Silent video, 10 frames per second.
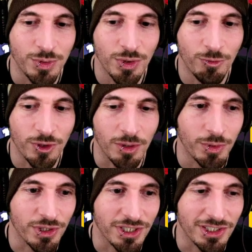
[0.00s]
beautiful
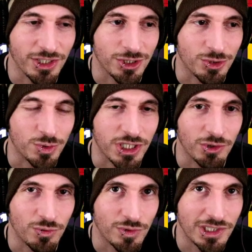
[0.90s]
ability elixirs, which I
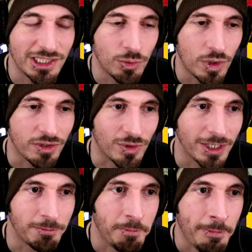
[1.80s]
really want,
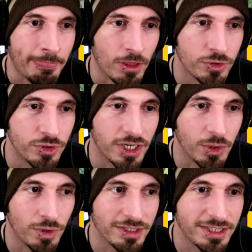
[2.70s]
right? So you
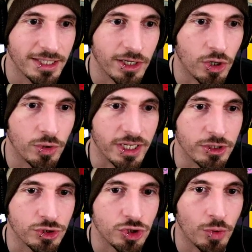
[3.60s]
kind of want to say like, okay,
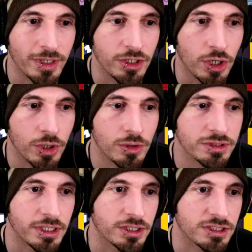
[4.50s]
there's so many
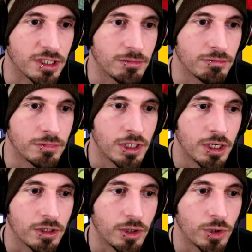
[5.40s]
nodes. There's some
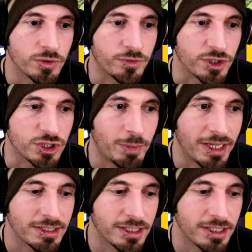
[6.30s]
nodes for space